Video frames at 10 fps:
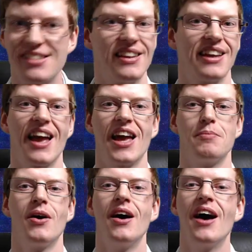game,
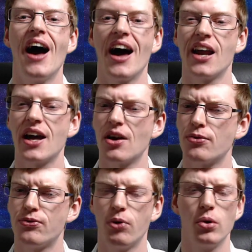and I have
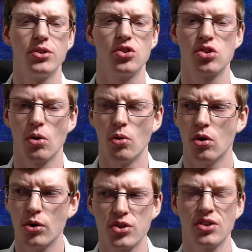fallen so
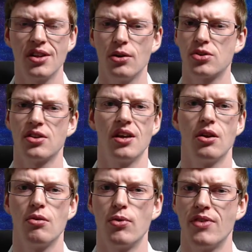utterly in
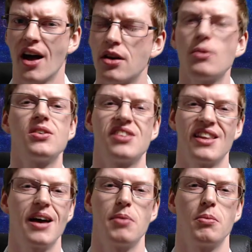love with it. I know I say
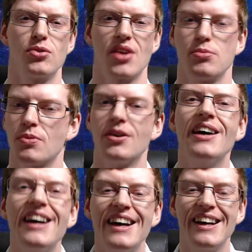that about most games, but
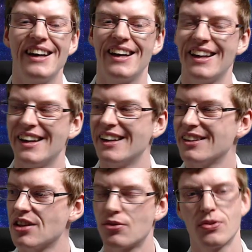
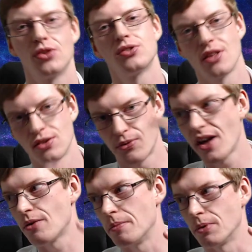there's
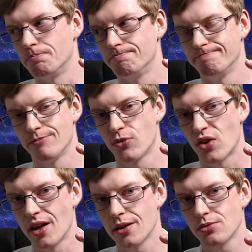Fire Emblem,
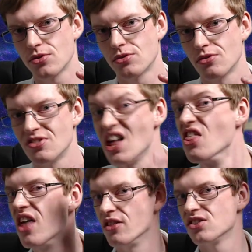Three Houses, and
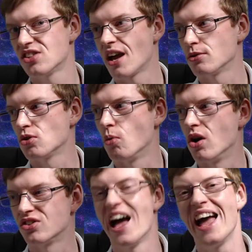then there's the Outer
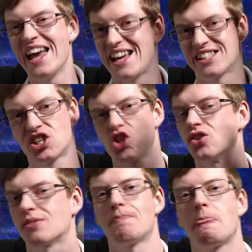Worlds. It's
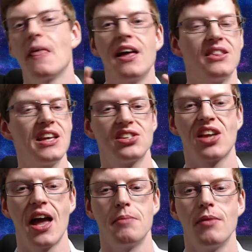just this
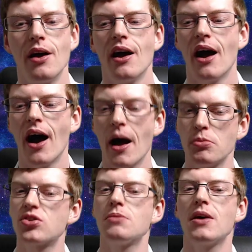game. I
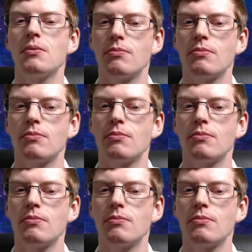must admit,